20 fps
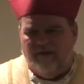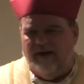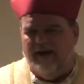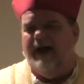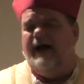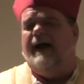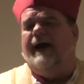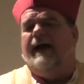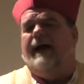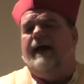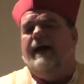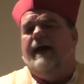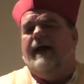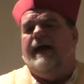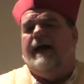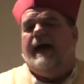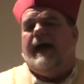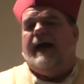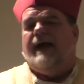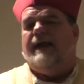a lie.
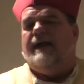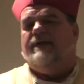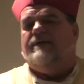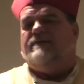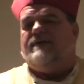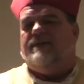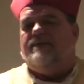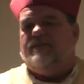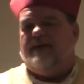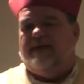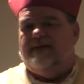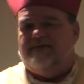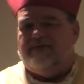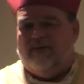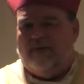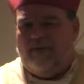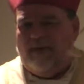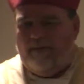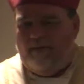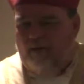And
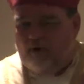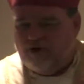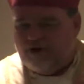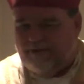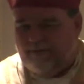so the most